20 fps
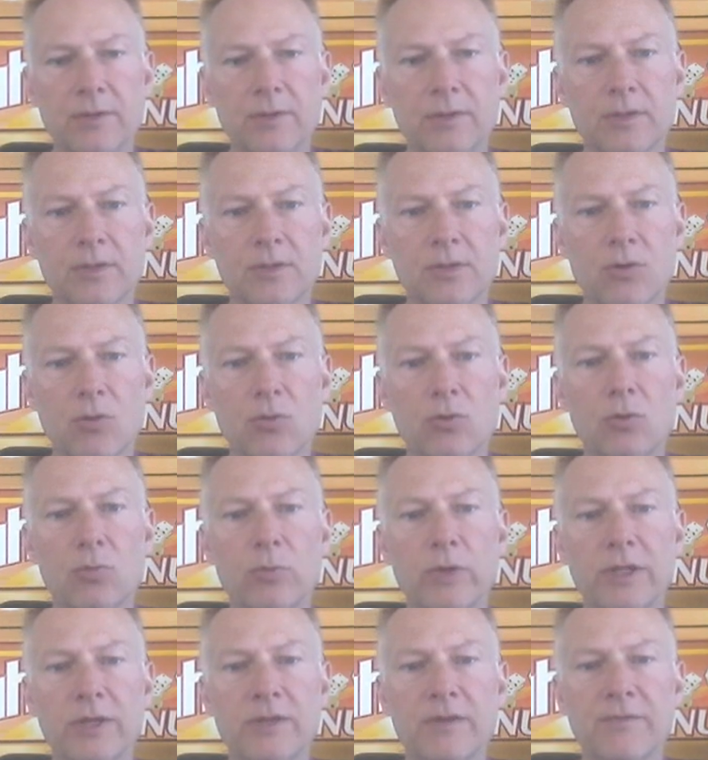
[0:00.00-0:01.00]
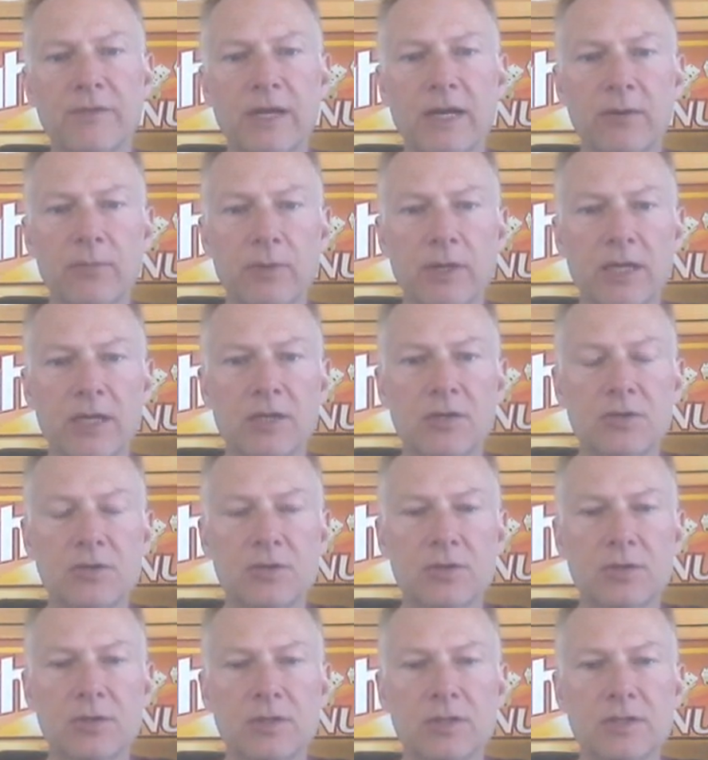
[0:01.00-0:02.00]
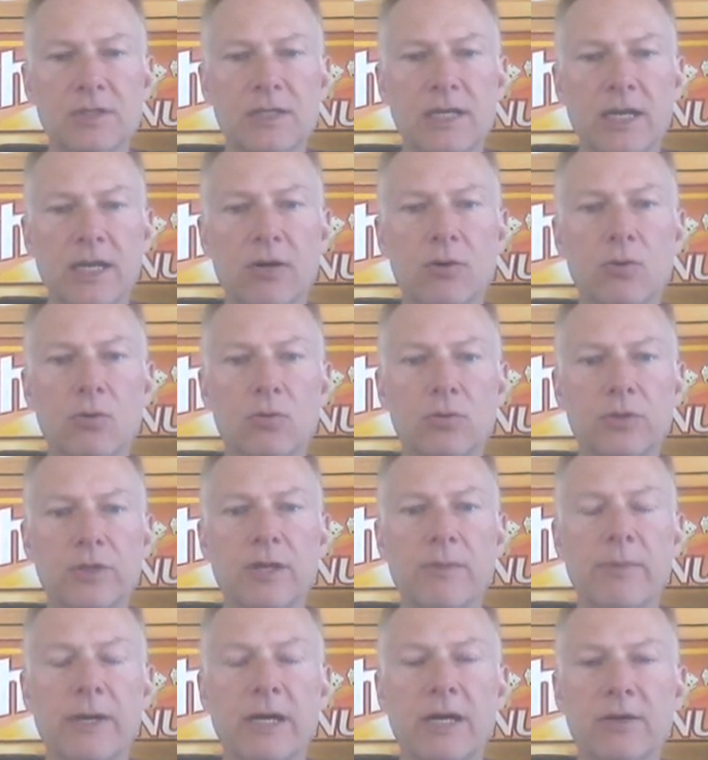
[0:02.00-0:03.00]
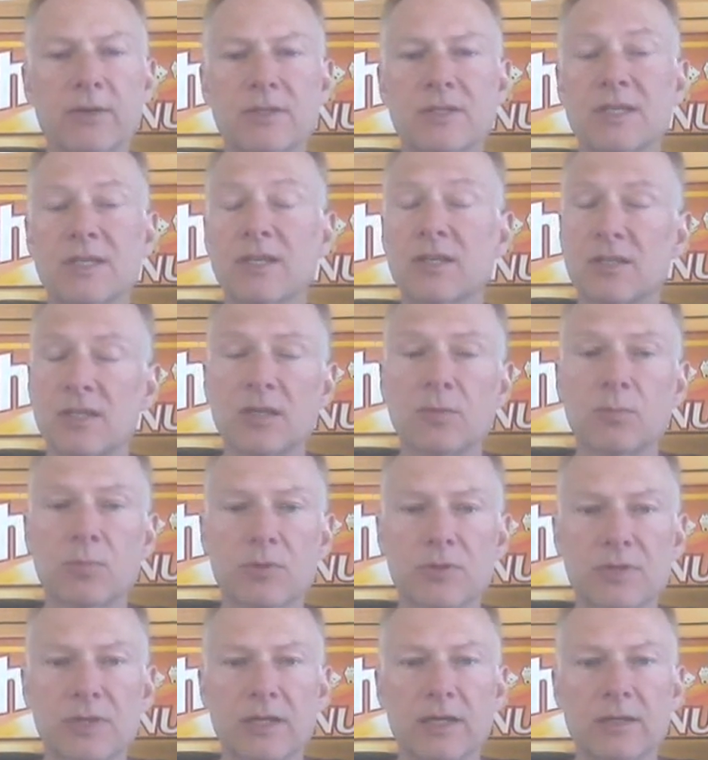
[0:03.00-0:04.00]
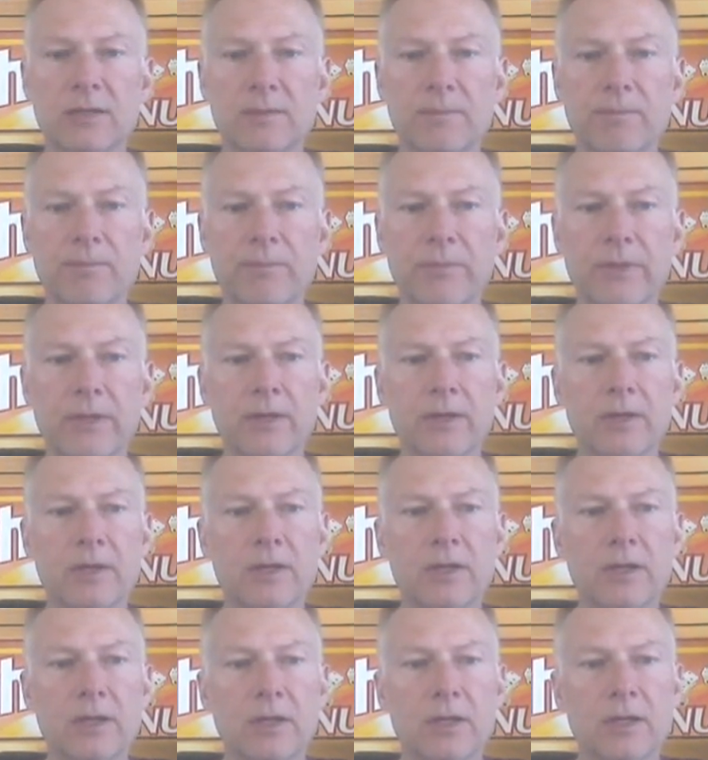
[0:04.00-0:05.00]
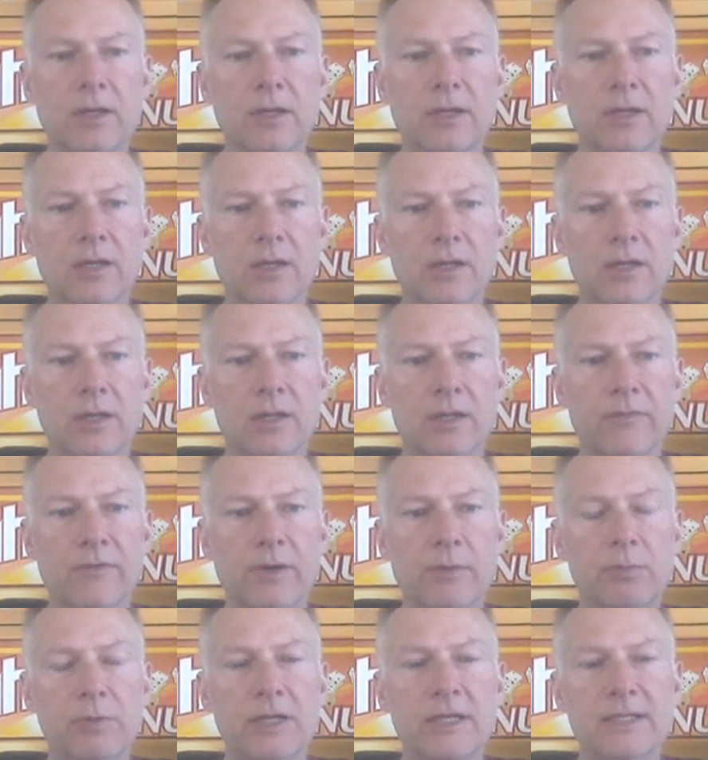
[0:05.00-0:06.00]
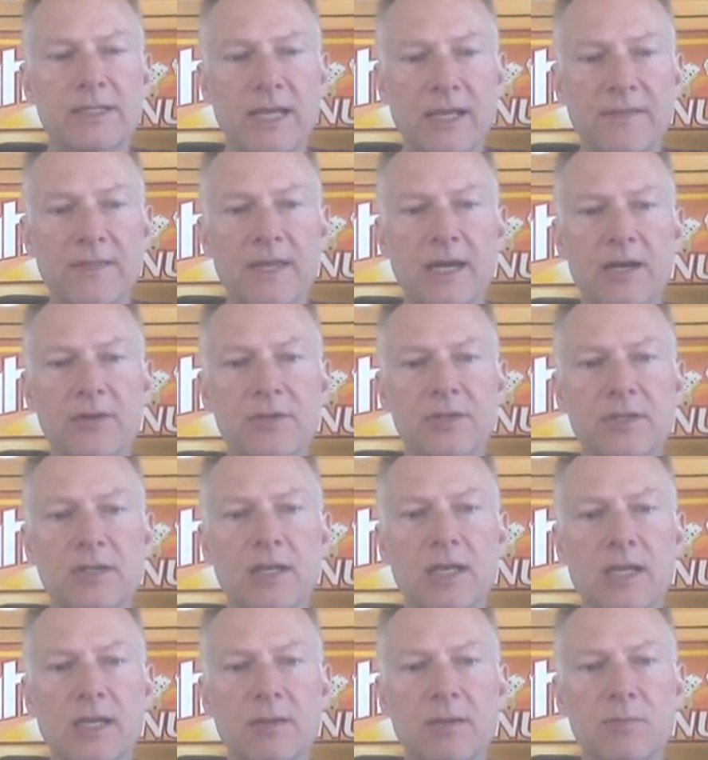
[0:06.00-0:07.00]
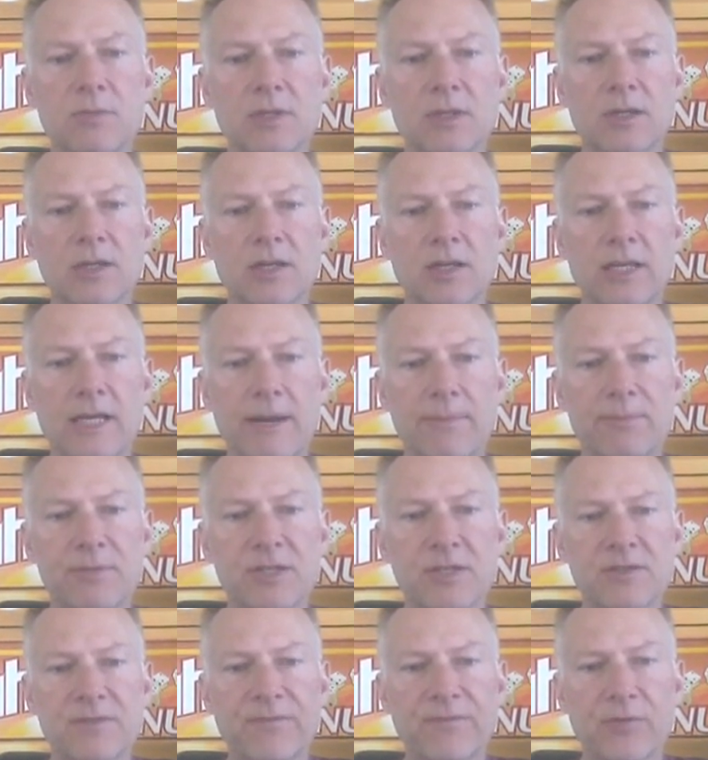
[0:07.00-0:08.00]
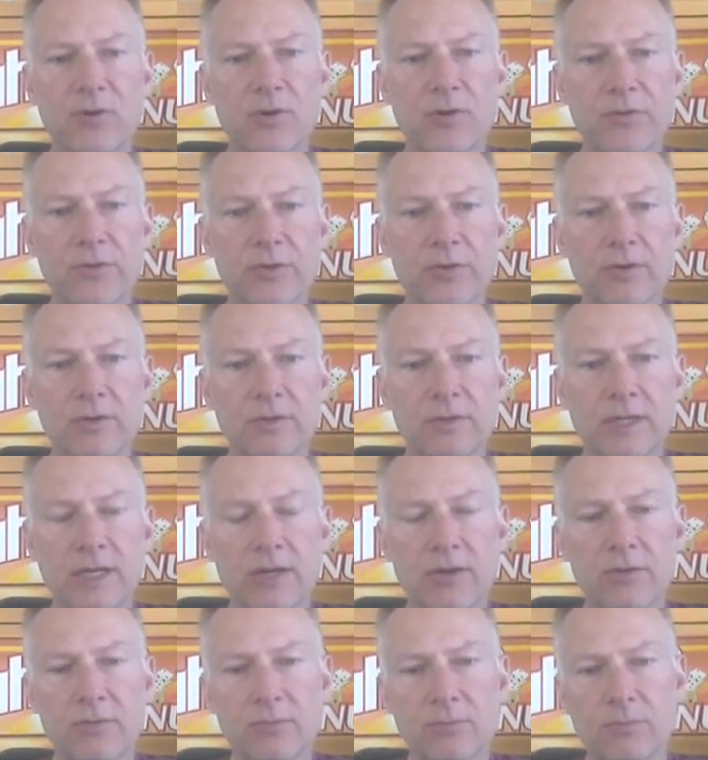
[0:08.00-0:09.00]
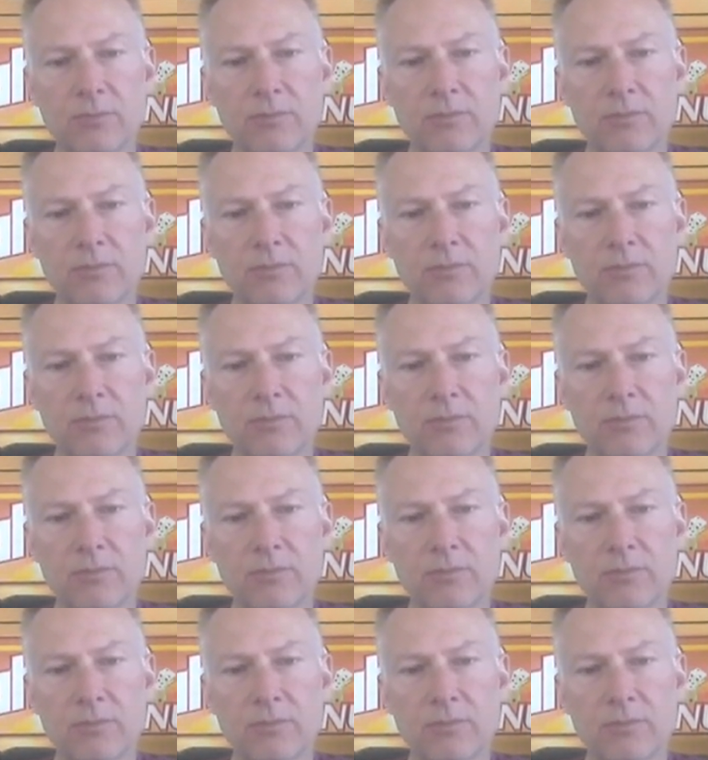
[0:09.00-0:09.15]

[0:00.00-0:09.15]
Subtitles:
The total width of that range is now only about 16%. If I play 10,000 games, it collapses further. Now,